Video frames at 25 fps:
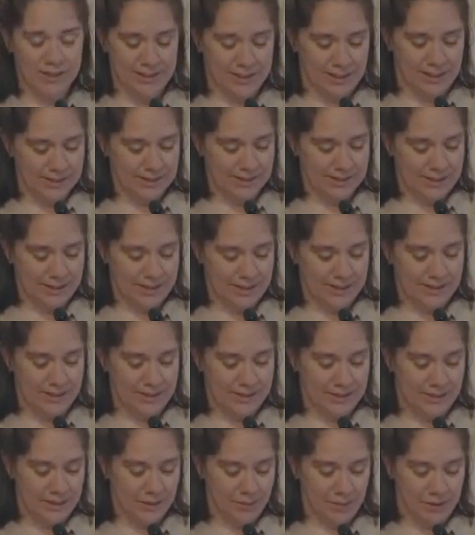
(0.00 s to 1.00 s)
on
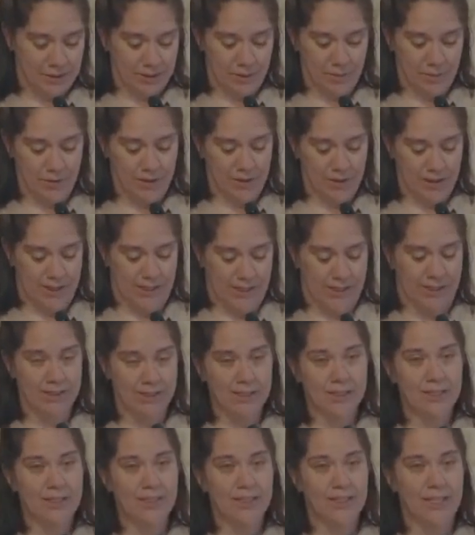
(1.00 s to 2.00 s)
citizenship and community,
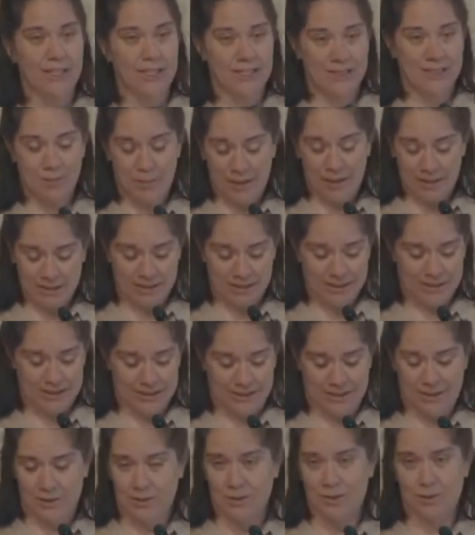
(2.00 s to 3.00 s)
especially as
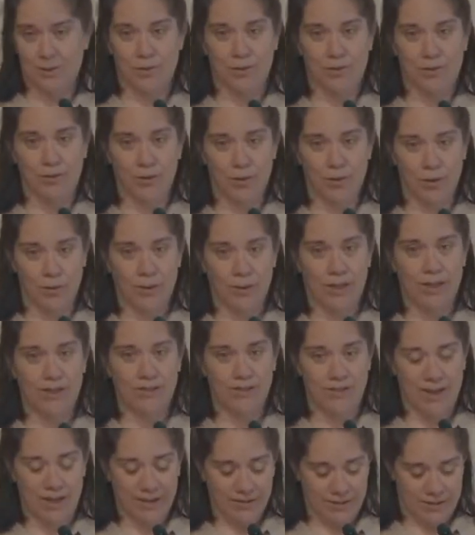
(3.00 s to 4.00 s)
this was before we had
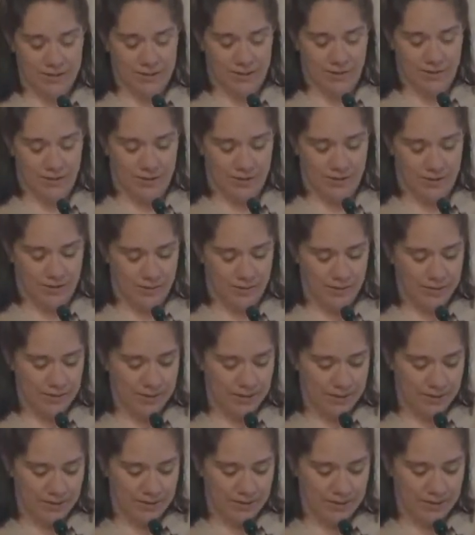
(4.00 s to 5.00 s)
found the UU?
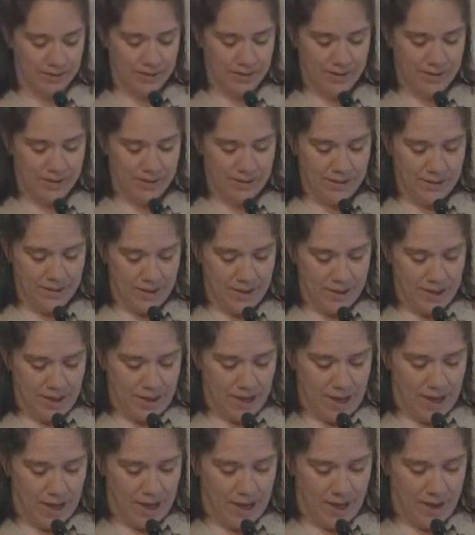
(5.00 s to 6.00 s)

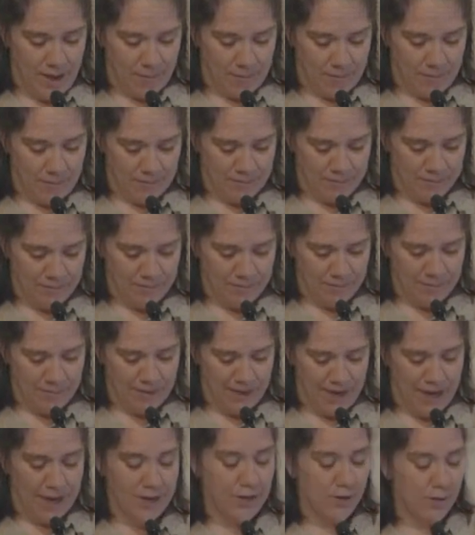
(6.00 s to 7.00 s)

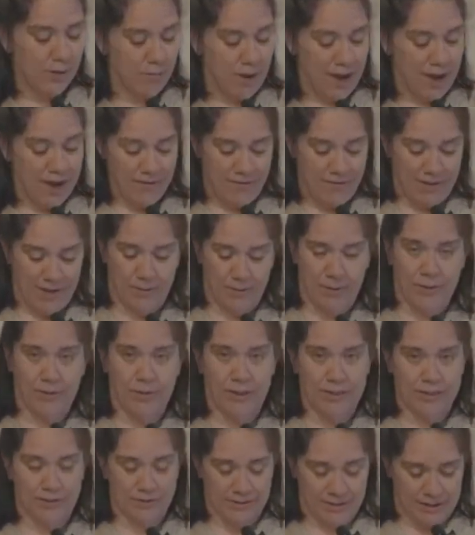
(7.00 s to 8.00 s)
I knew my family
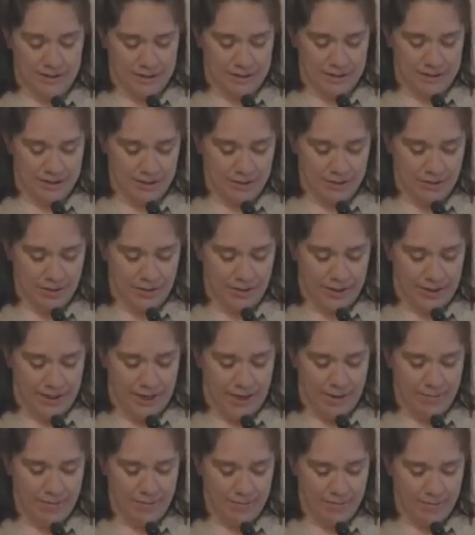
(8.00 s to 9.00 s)
wasn't religious growing
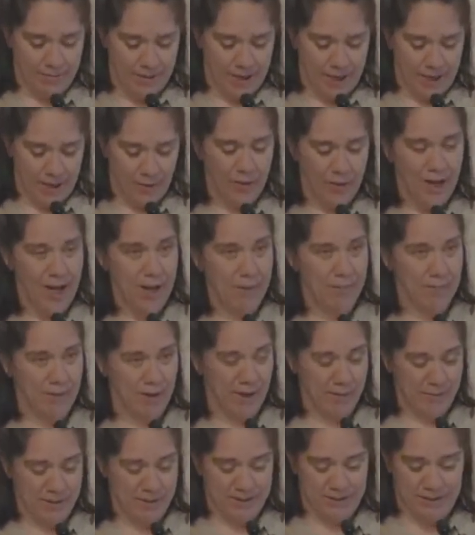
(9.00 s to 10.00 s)
up, and while I
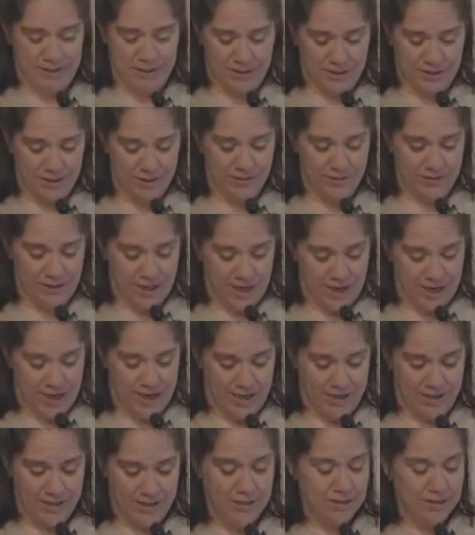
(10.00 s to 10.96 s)
promised to serve God